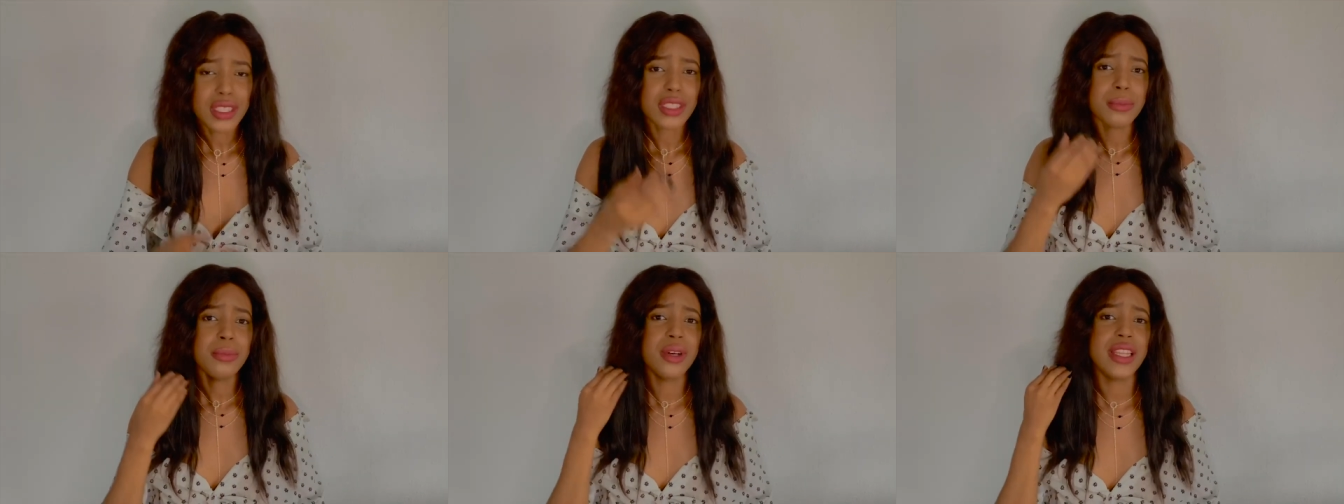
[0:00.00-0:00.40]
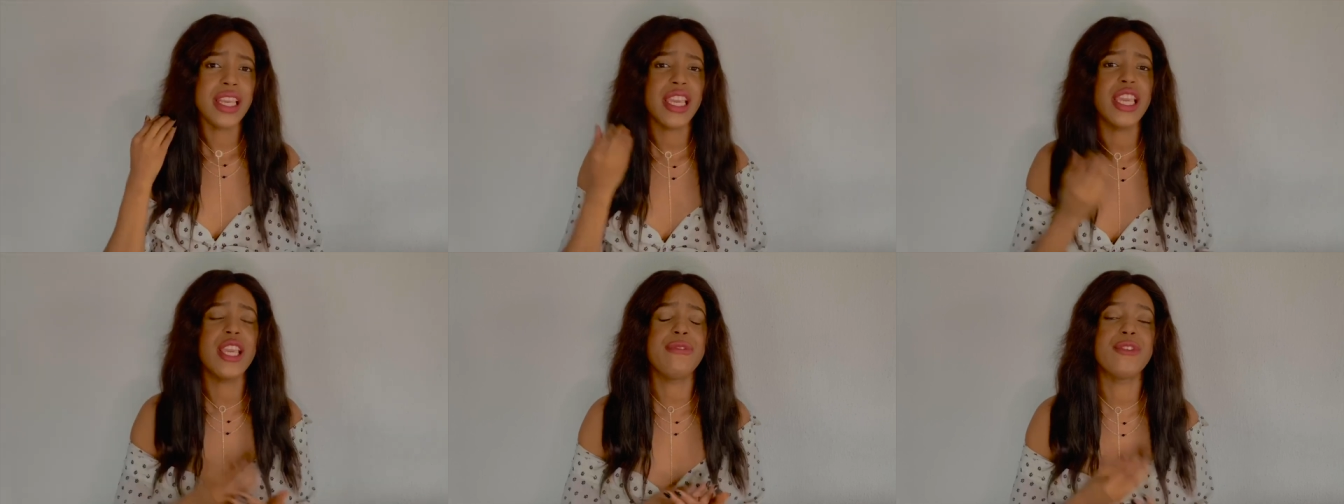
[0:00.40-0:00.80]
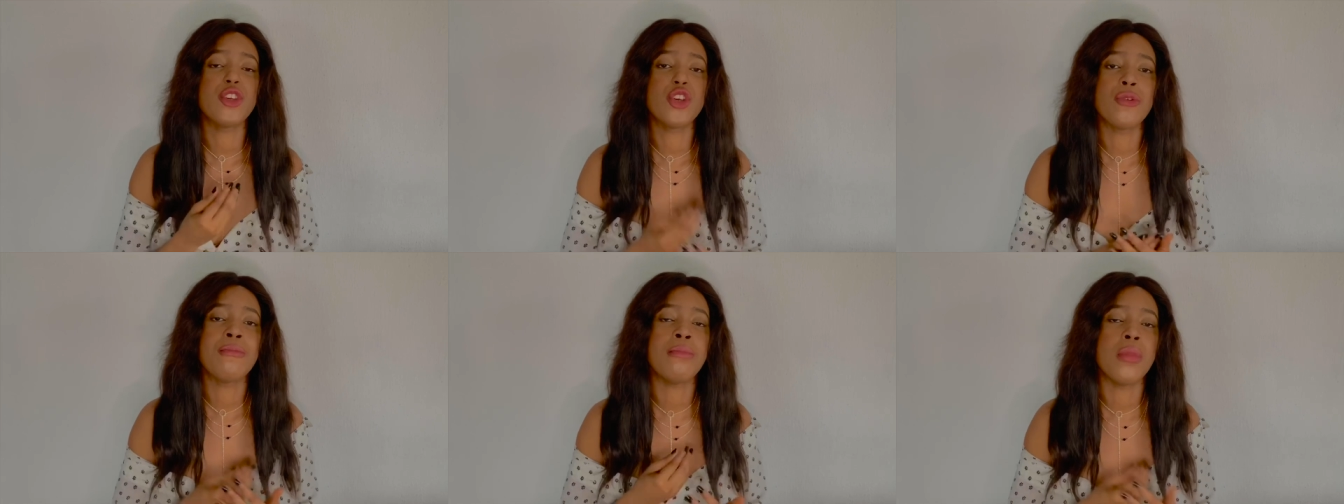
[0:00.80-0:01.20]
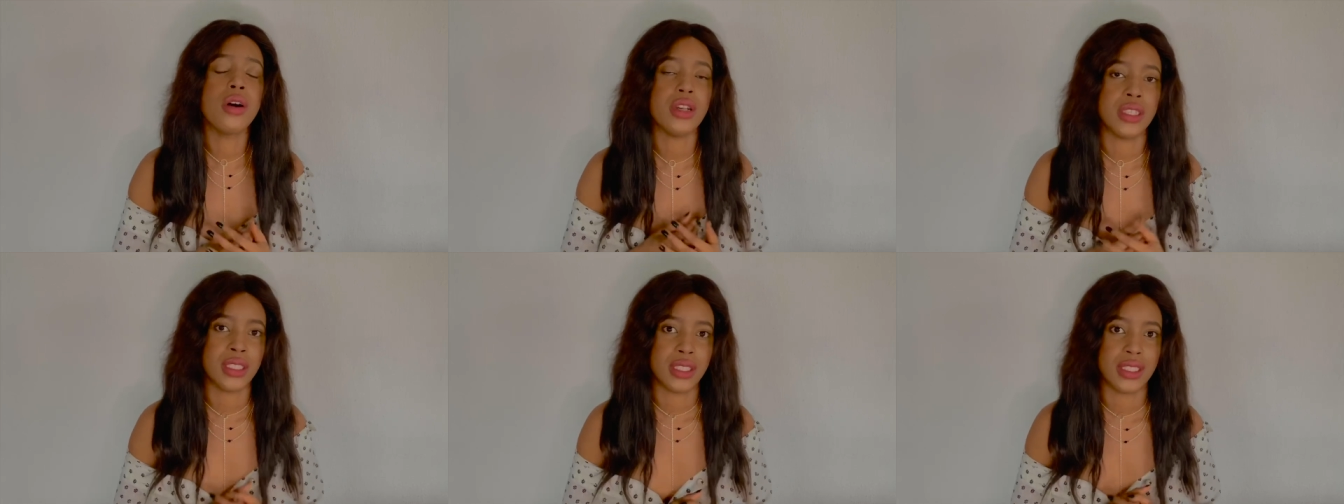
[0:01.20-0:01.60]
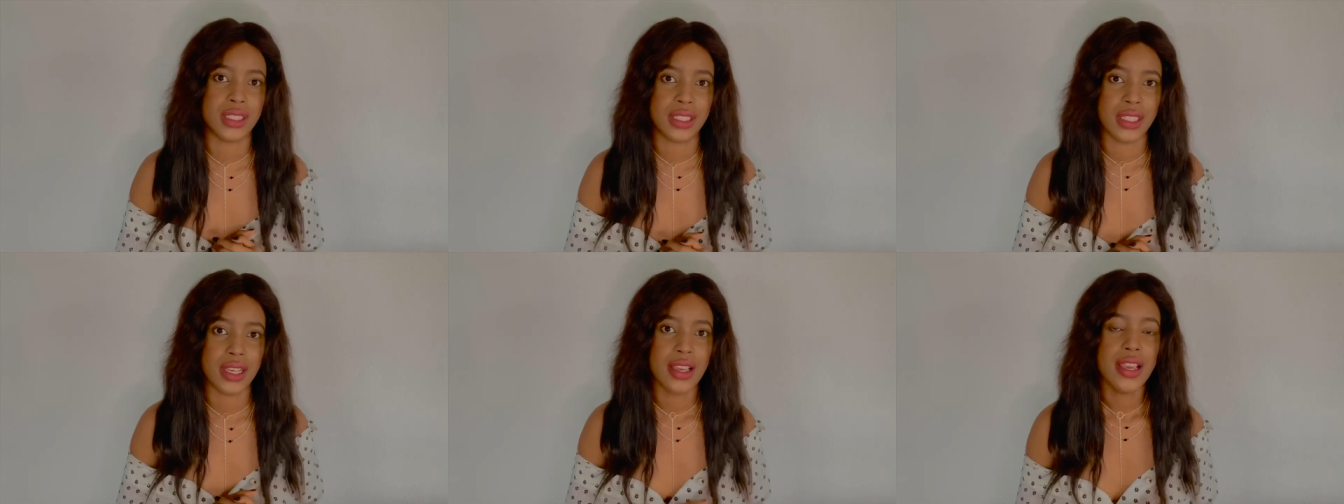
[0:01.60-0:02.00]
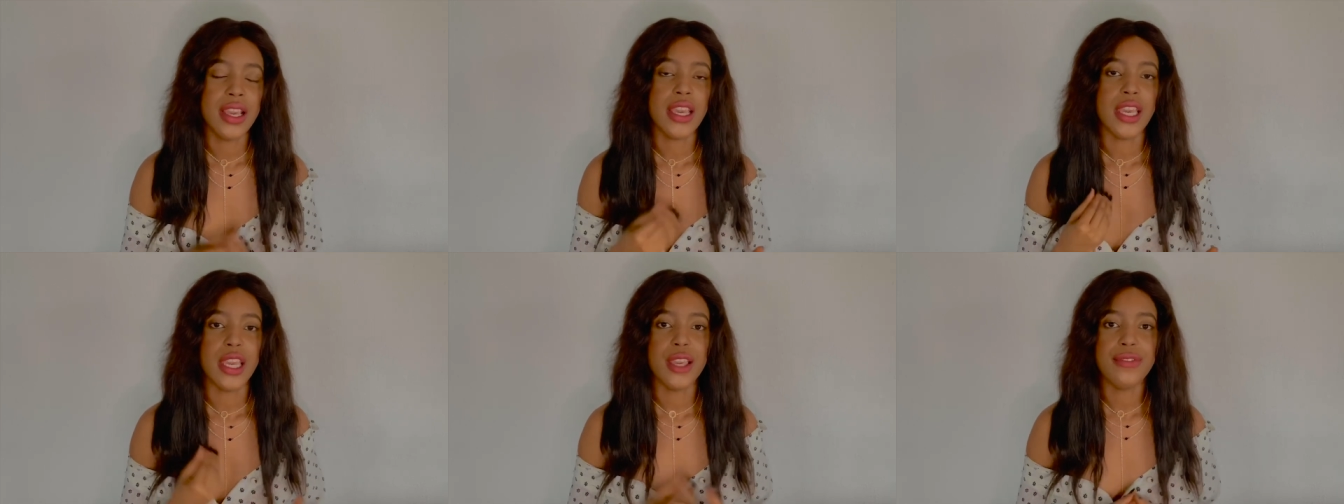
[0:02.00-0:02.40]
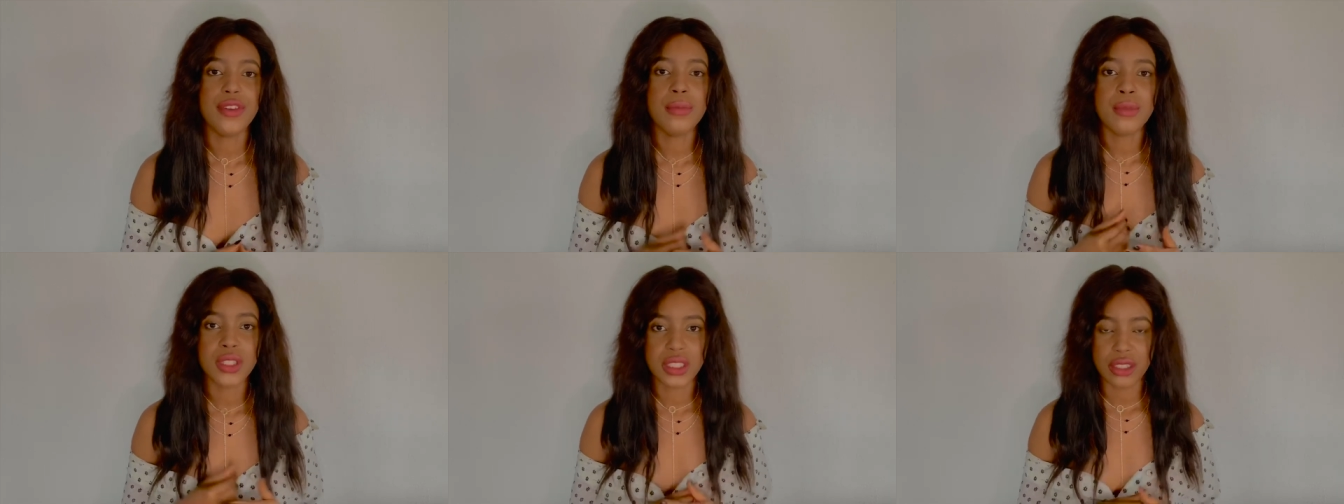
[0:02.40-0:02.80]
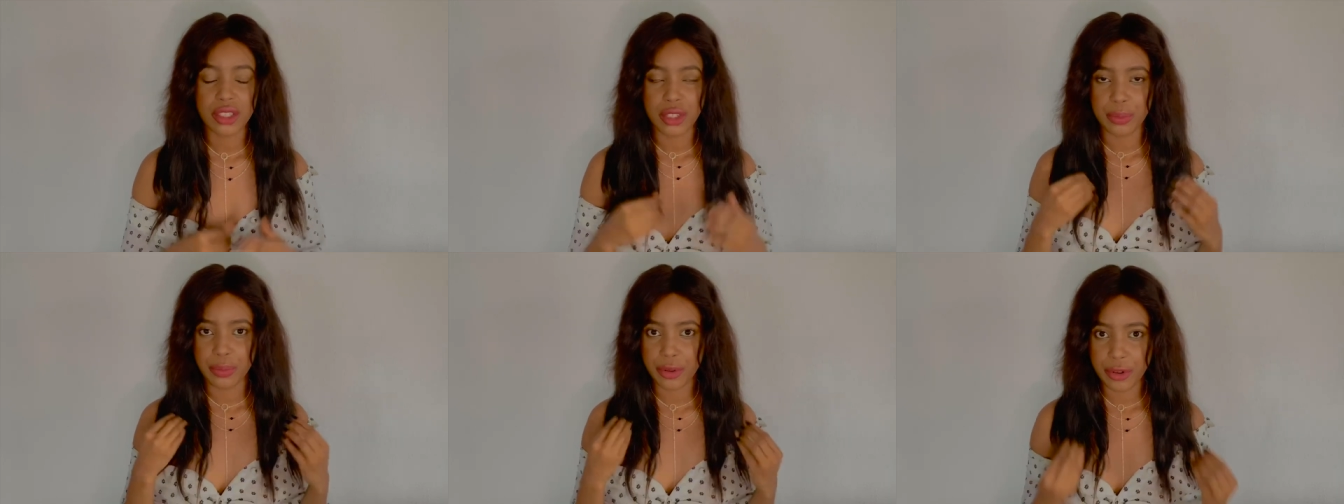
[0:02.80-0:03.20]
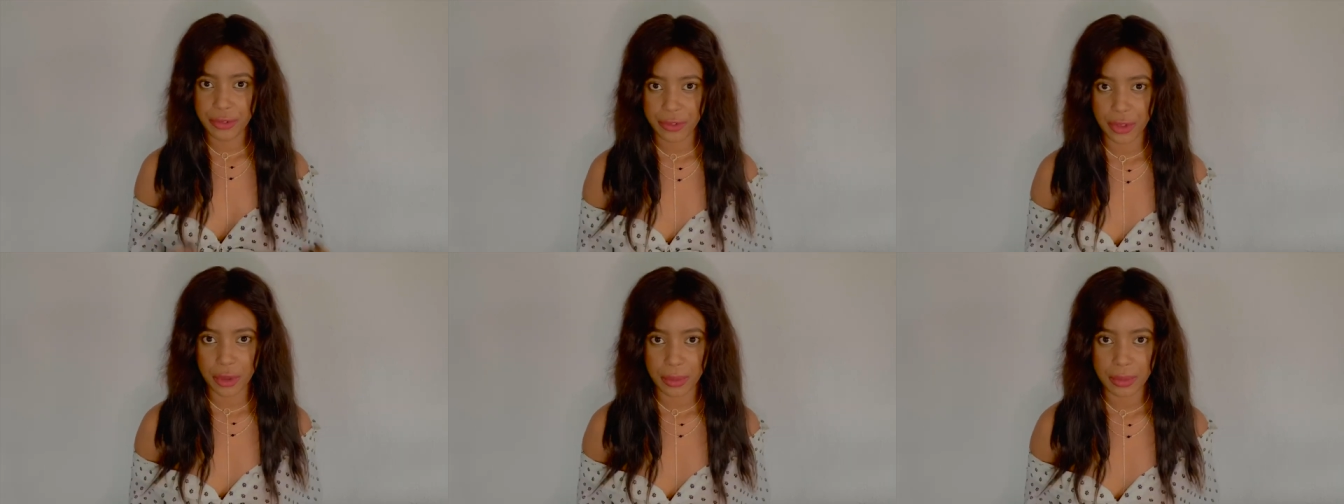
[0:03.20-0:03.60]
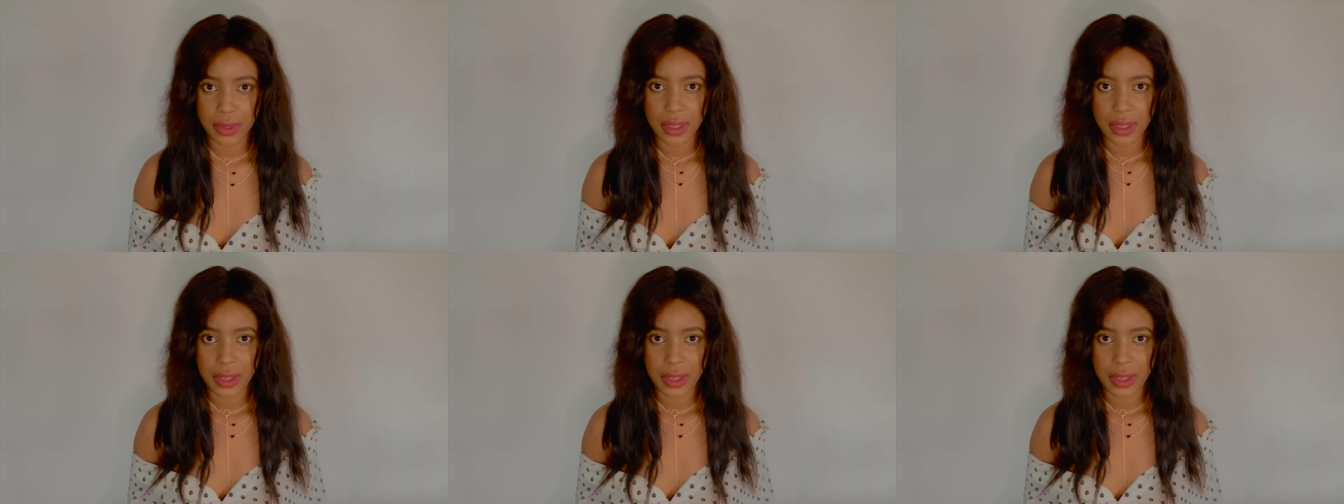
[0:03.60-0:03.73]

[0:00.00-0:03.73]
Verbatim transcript: But if you must, if you must get a perfume,